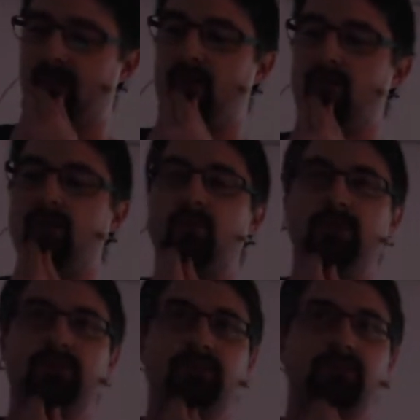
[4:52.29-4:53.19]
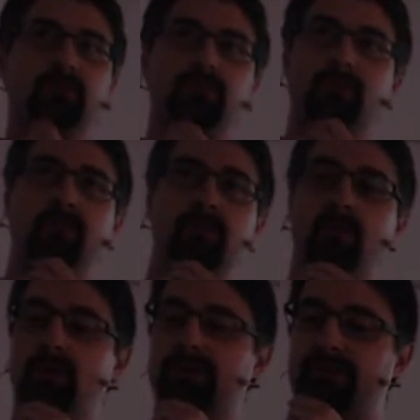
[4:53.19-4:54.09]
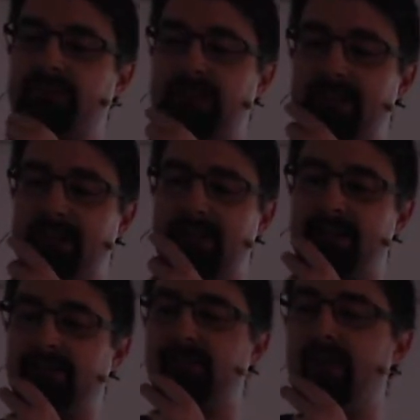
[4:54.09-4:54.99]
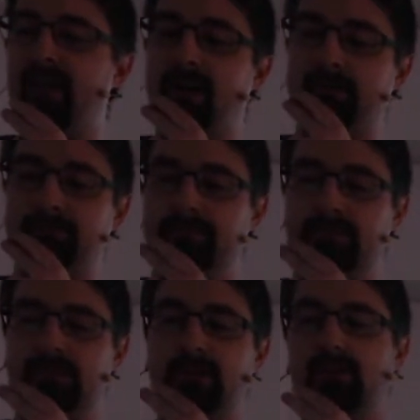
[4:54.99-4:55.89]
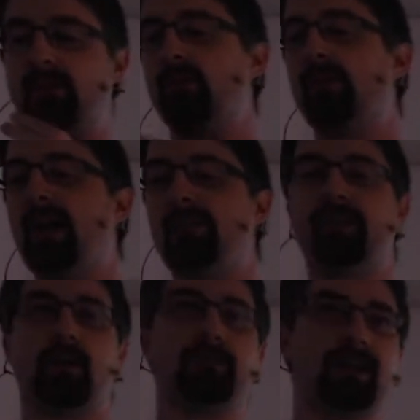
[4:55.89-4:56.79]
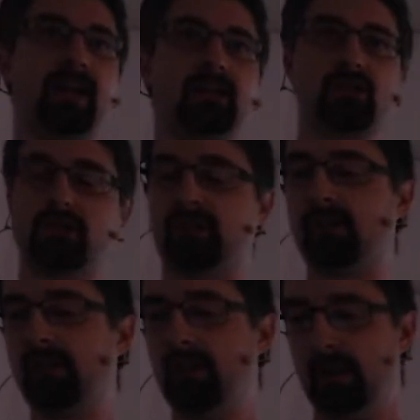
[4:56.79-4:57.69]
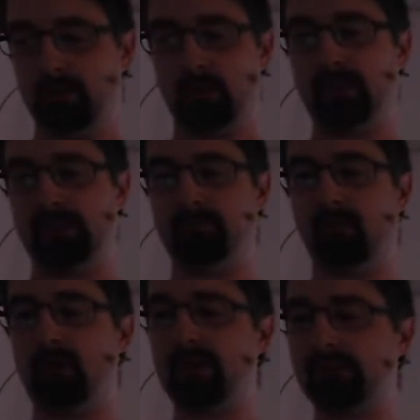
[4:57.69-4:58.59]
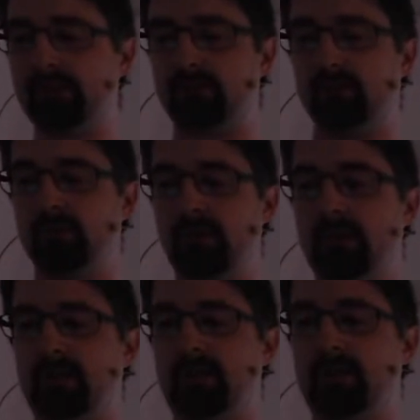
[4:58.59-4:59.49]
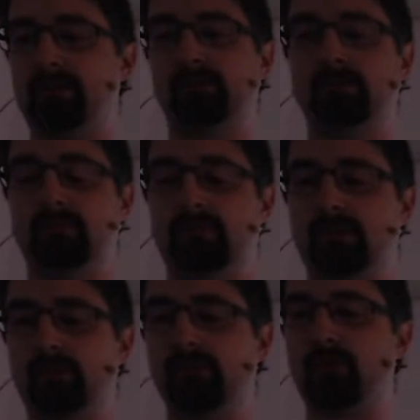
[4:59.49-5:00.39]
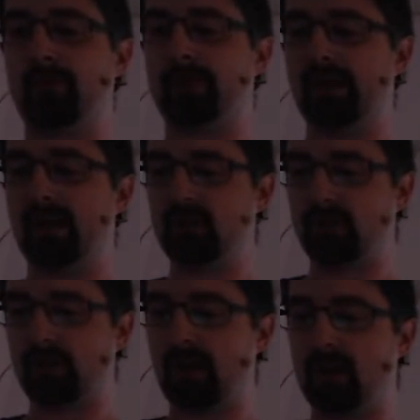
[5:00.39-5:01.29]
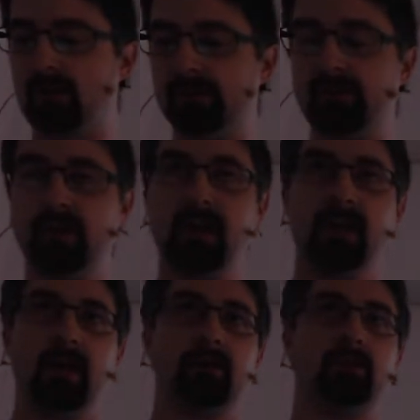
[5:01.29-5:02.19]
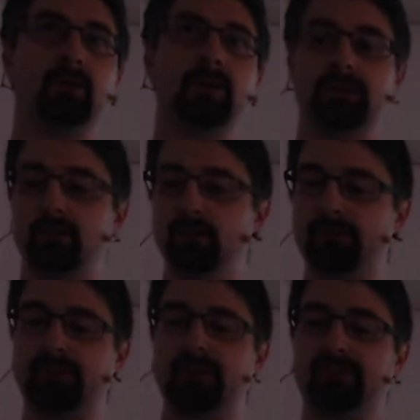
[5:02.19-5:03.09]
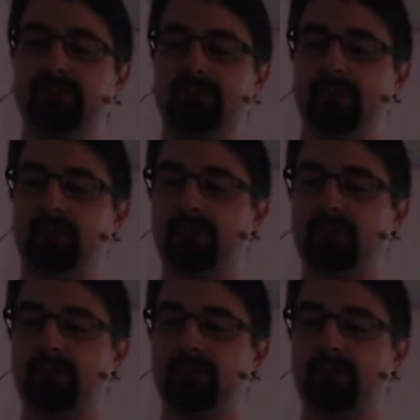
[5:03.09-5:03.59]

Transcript: So what we want to see is we have an application. We will deploy it to Swisscom Application Cloud. We will use this